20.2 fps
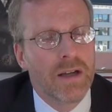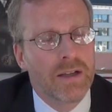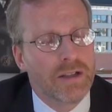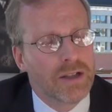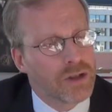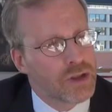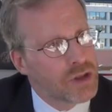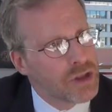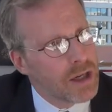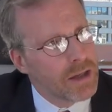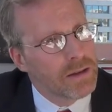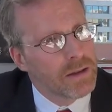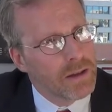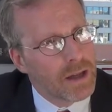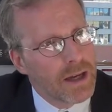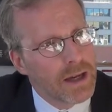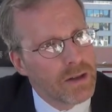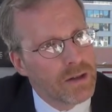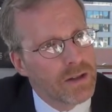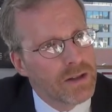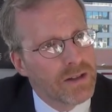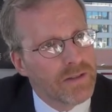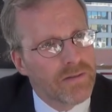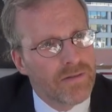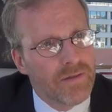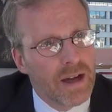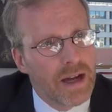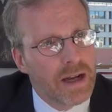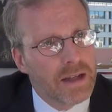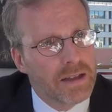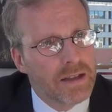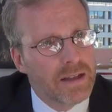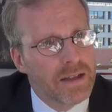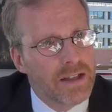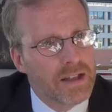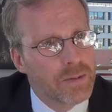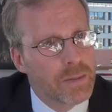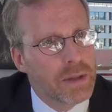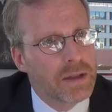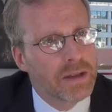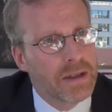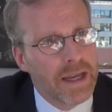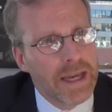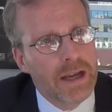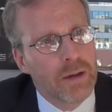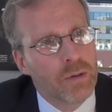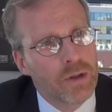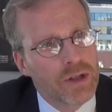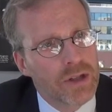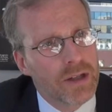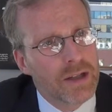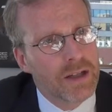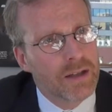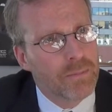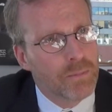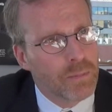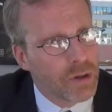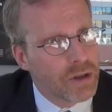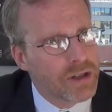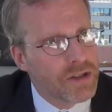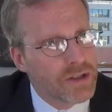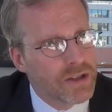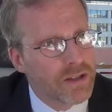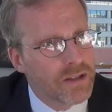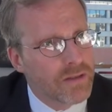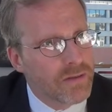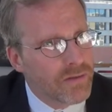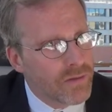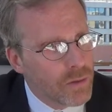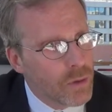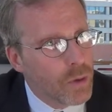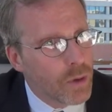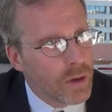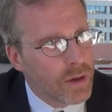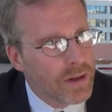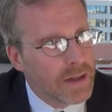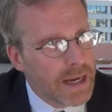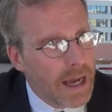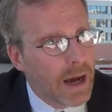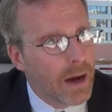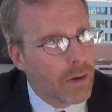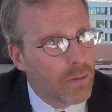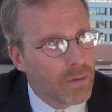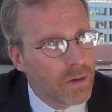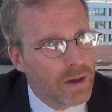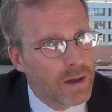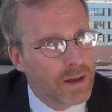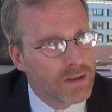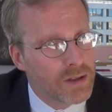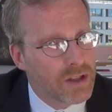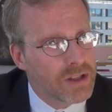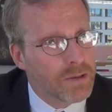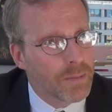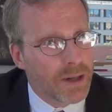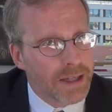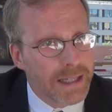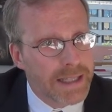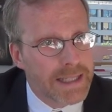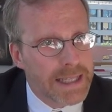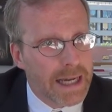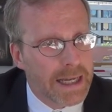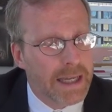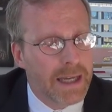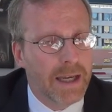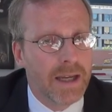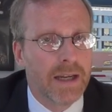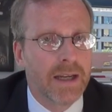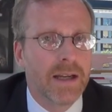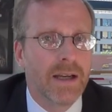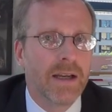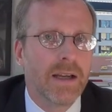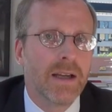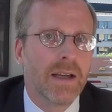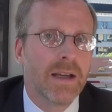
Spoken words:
to shed light on the fact that he's been languishing imprisoned for now just about a decade,